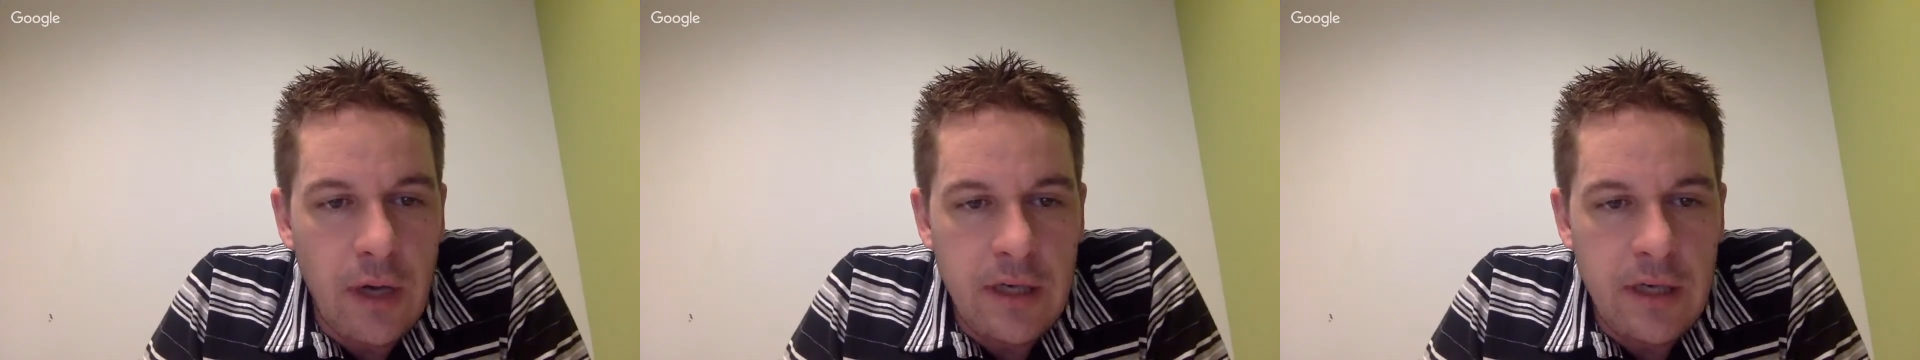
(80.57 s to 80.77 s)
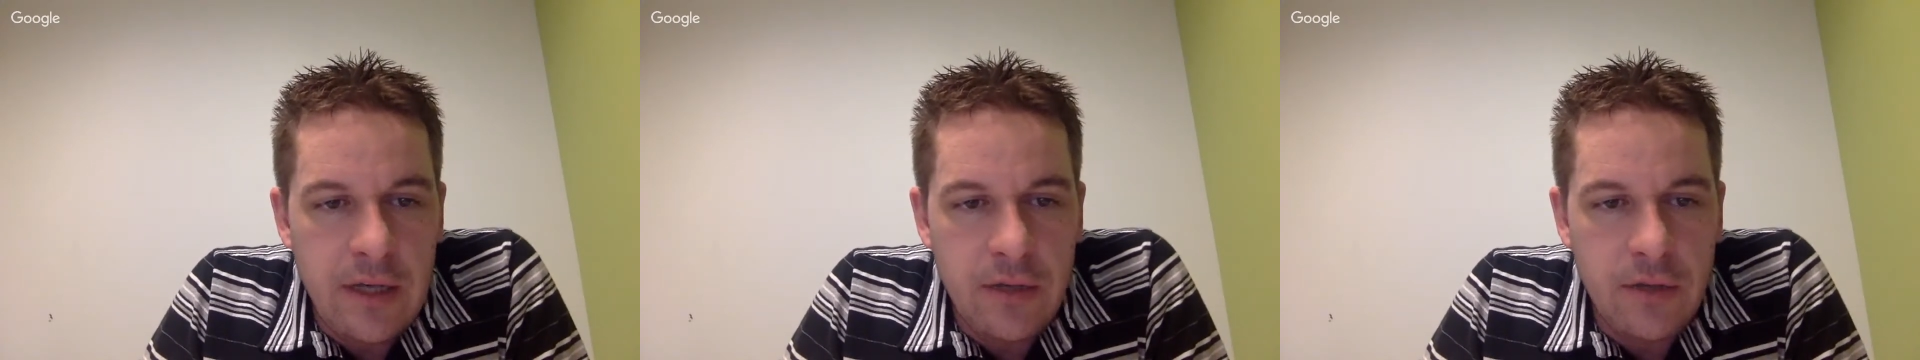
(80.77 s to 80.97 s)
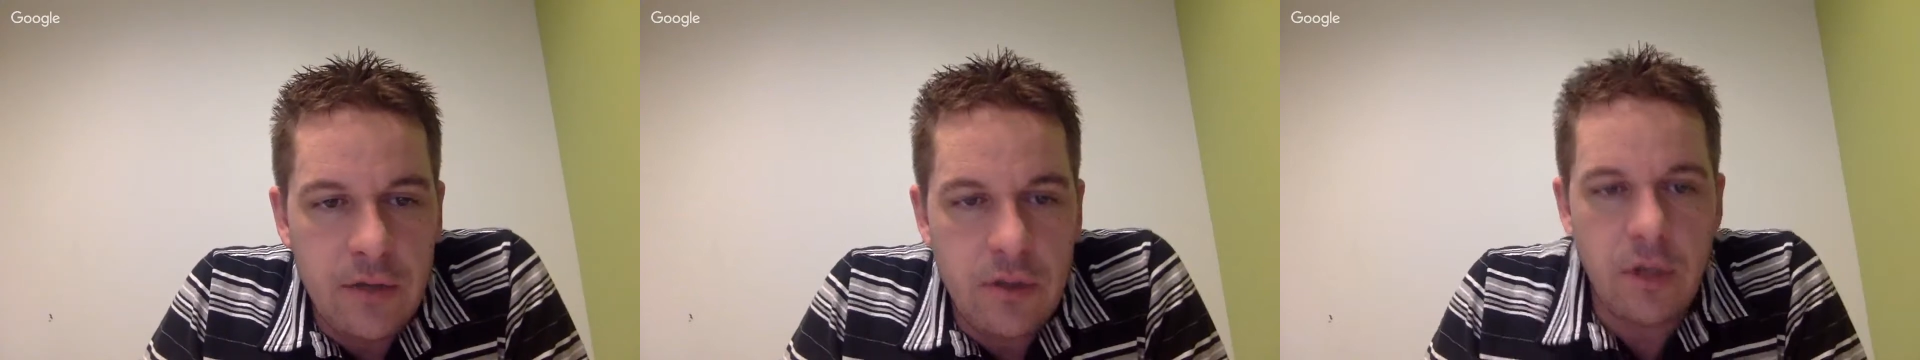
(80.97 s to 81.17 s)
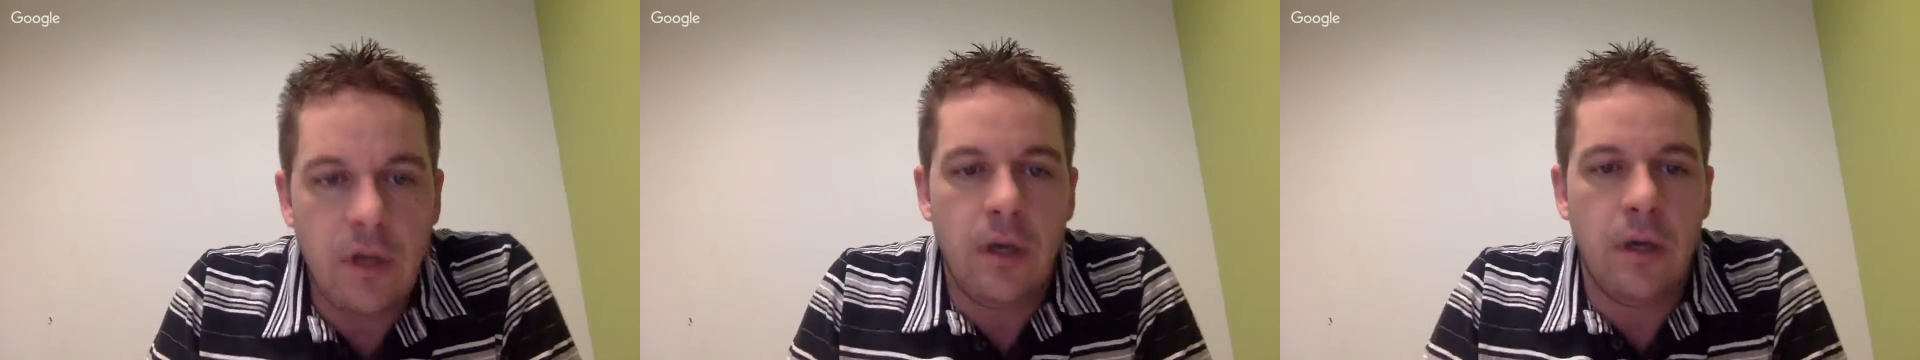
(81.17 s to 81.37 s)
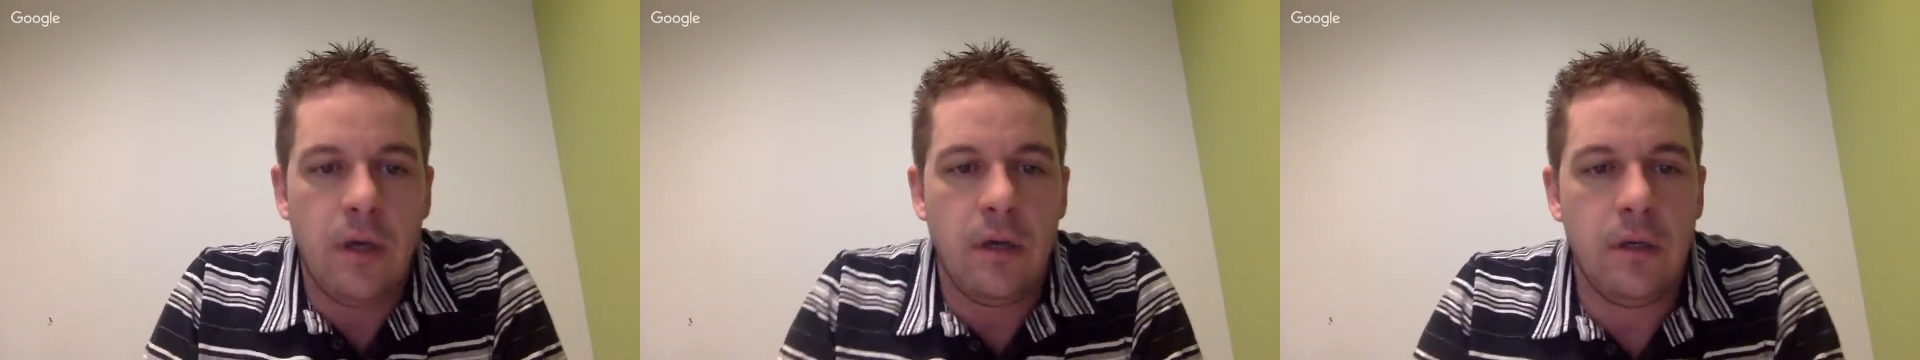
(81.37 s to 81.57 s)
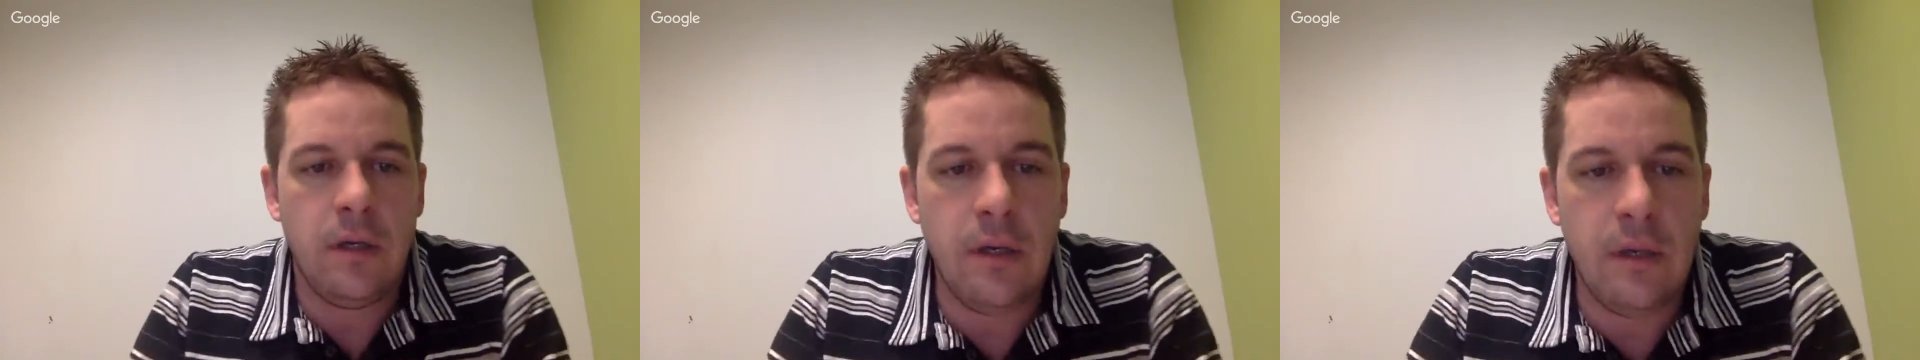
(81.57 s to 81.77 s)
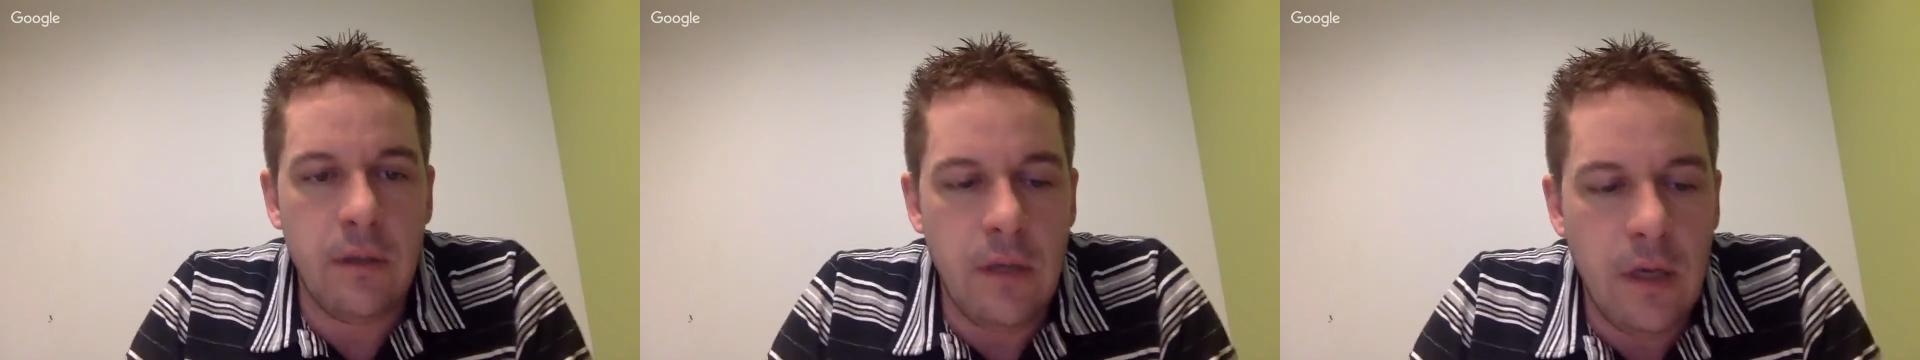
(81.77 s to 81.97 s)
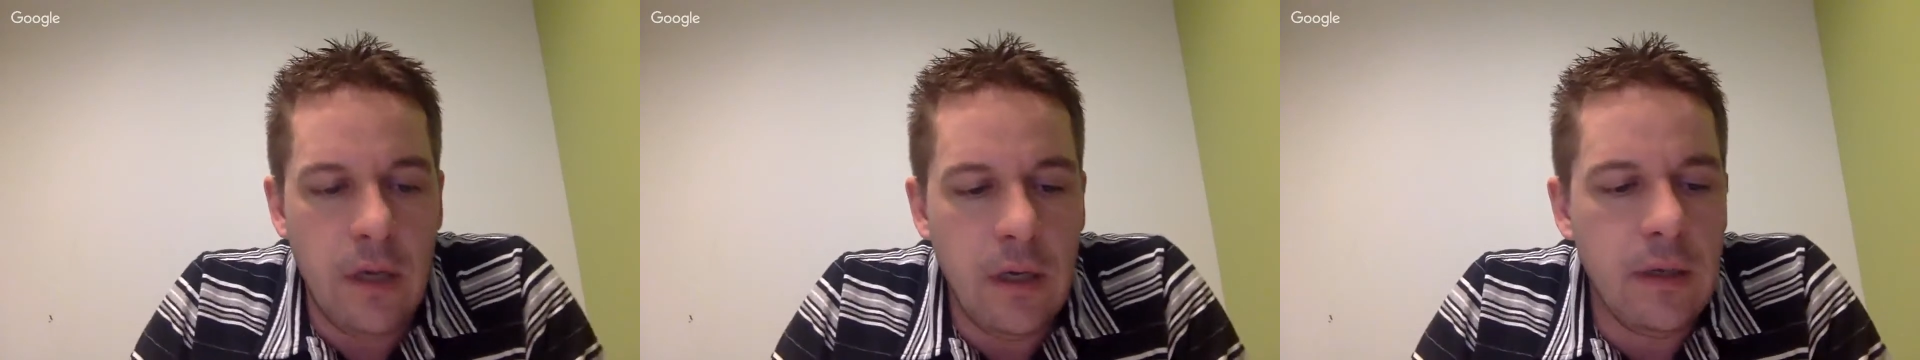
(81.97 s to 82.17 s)
test in
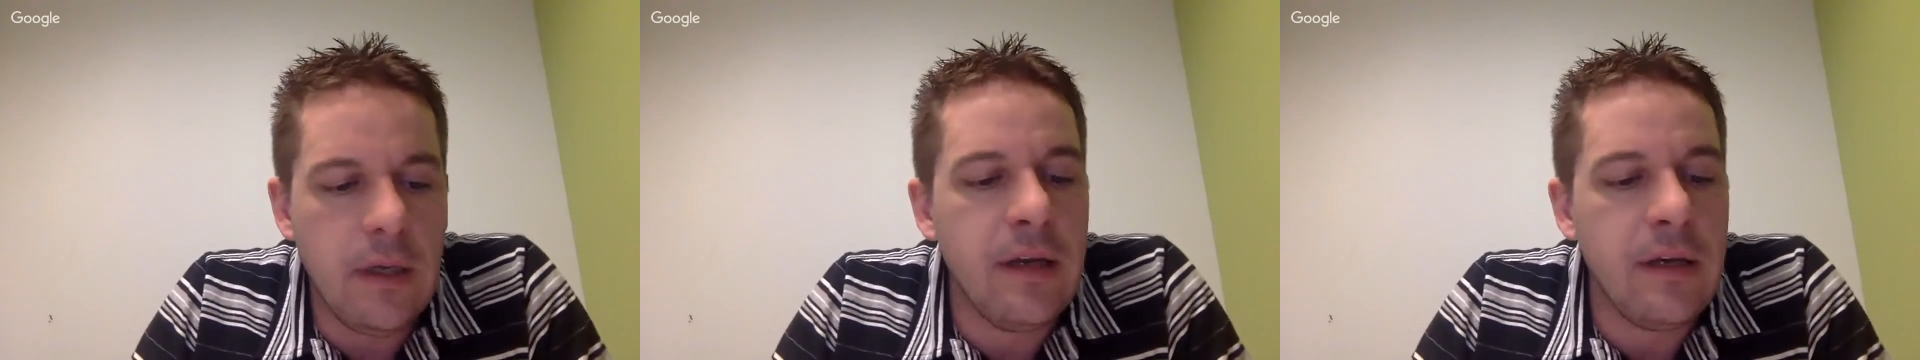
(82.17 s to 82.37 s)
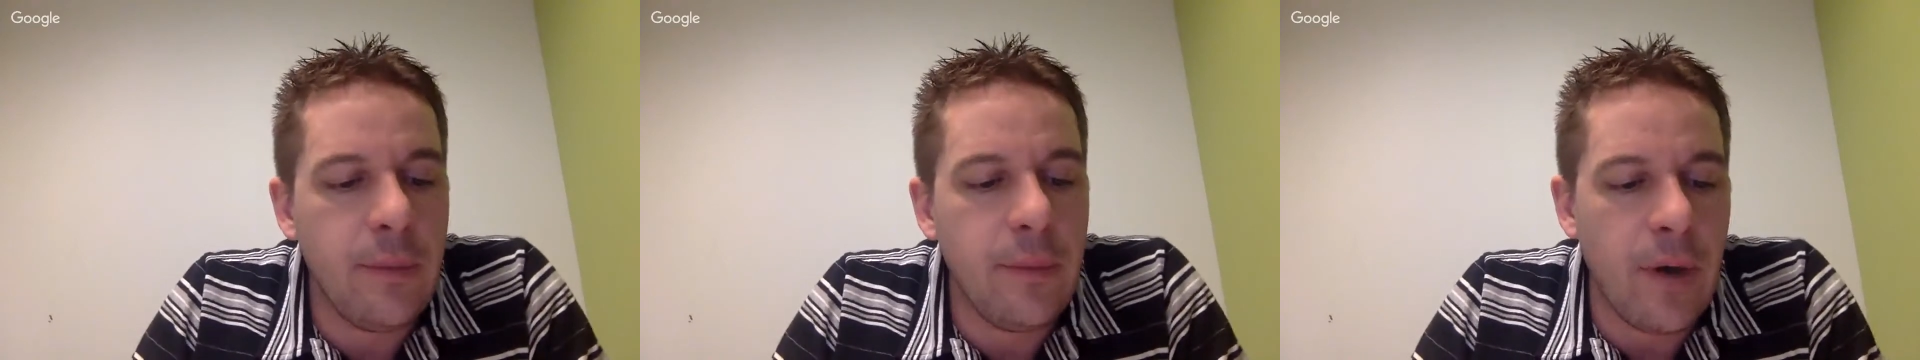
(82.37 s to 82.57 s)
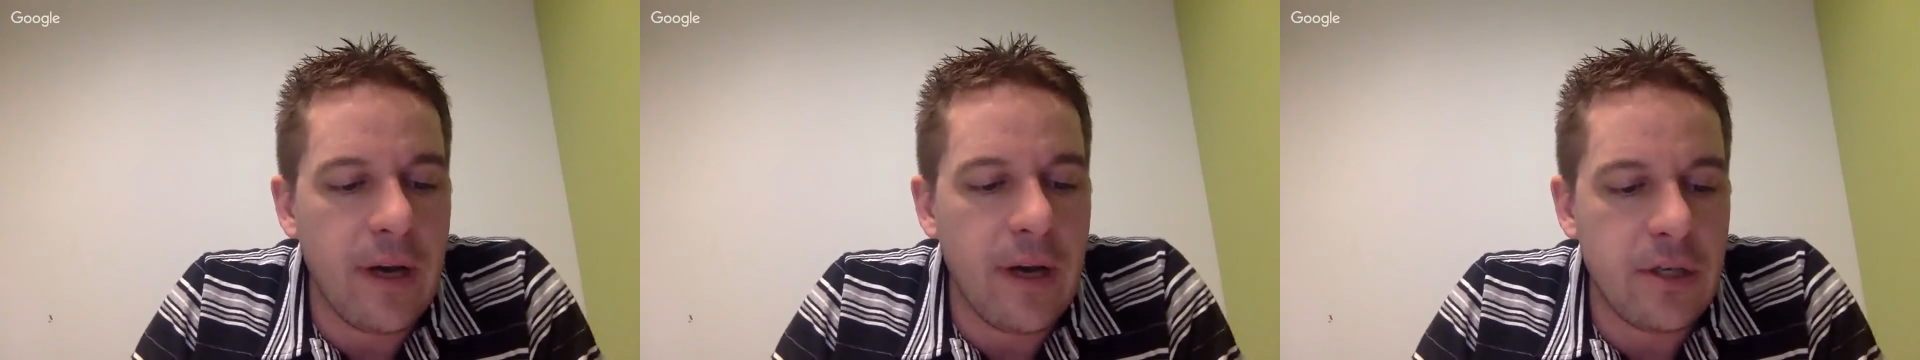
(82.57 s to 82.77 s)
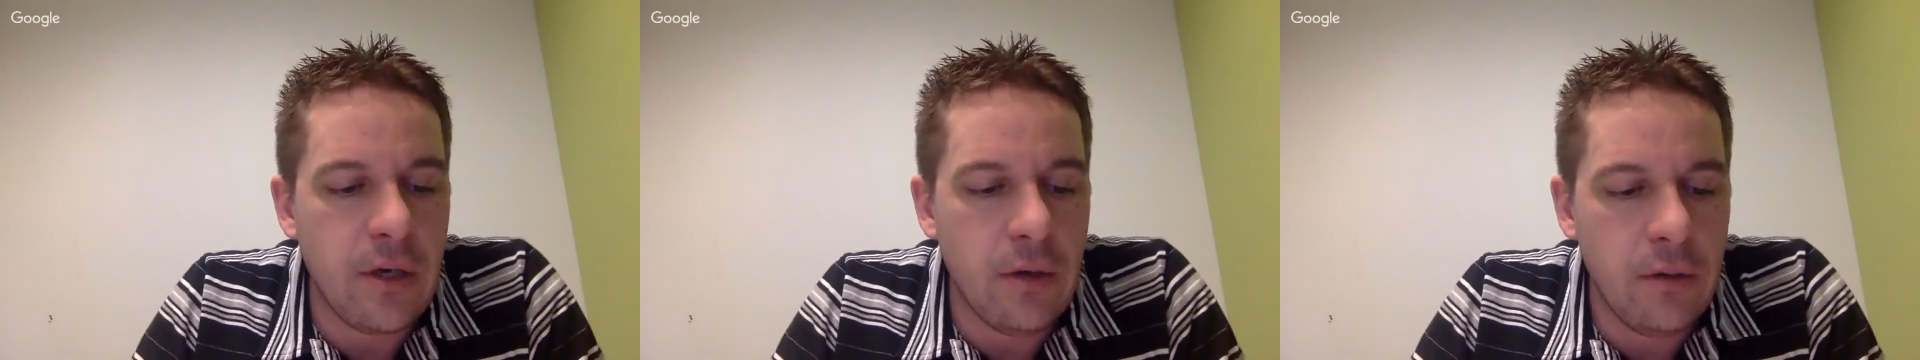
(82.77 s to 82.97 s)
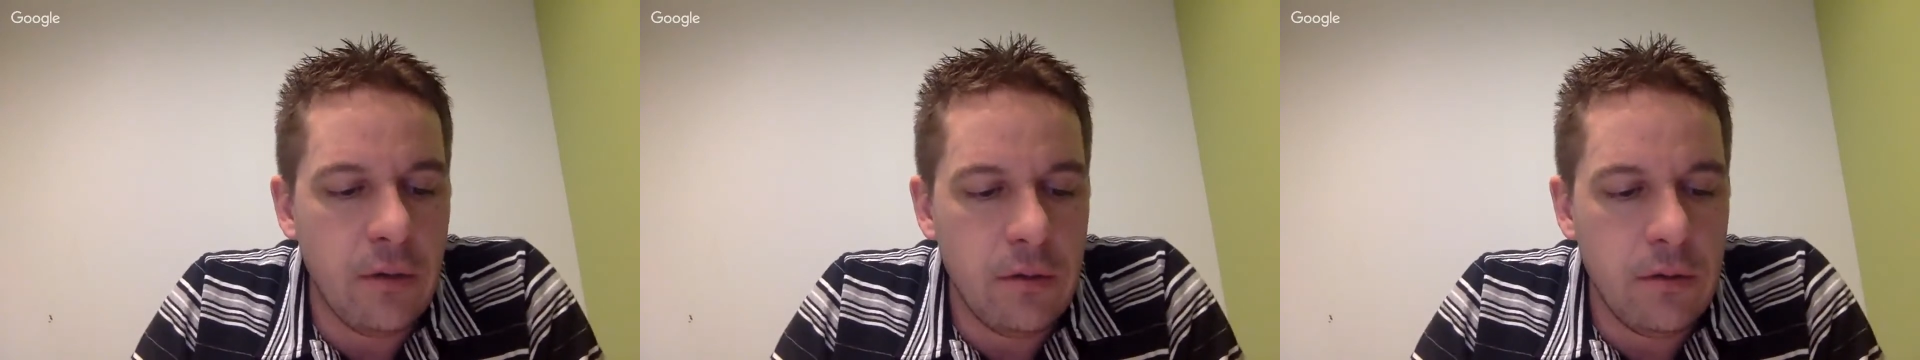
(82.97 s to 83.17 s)
AWX go?